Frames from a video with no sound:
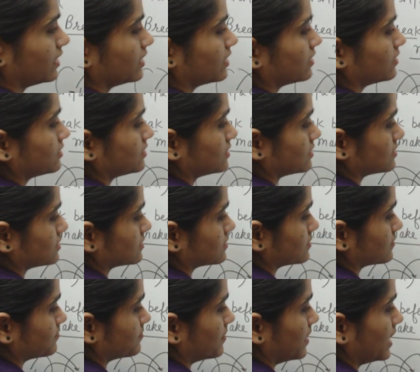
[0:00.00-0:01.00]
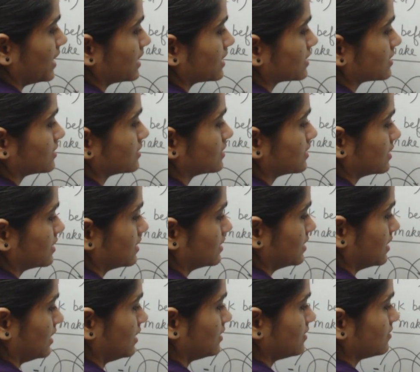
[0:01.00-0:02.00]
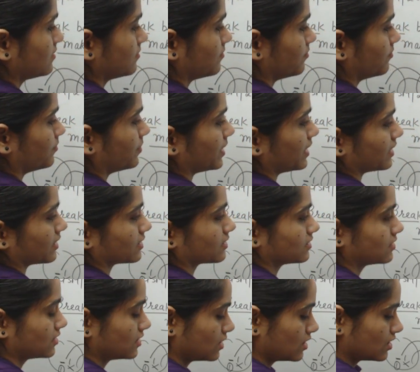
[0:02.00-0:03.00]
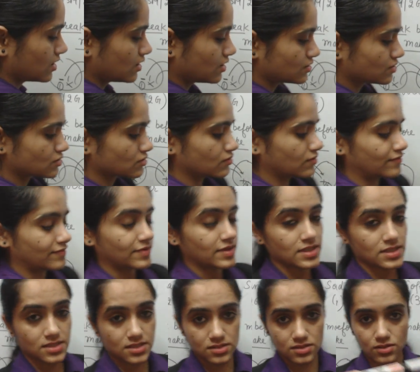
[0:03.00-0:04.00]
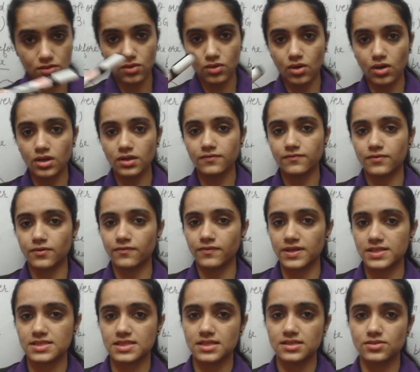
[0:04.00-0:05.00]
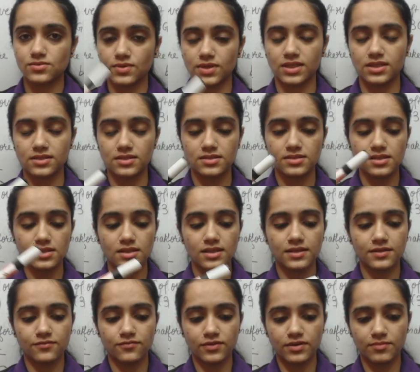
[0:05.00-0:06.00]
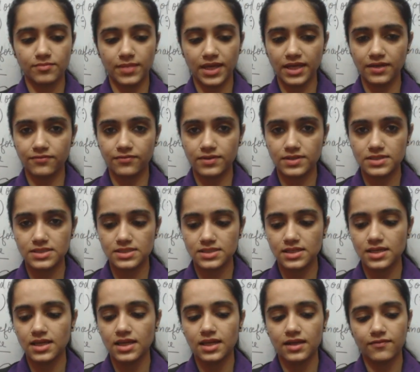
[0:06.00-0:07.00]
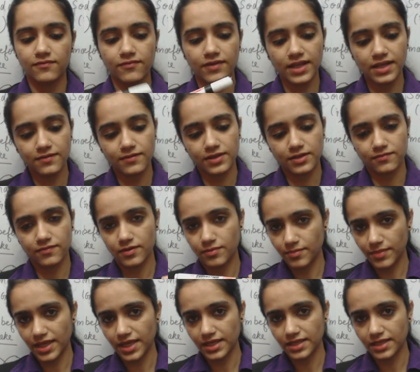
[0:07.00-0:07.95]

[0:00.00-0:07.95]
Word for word: here this is a make then break so if this is a call from one cell to another cell it will make first when it will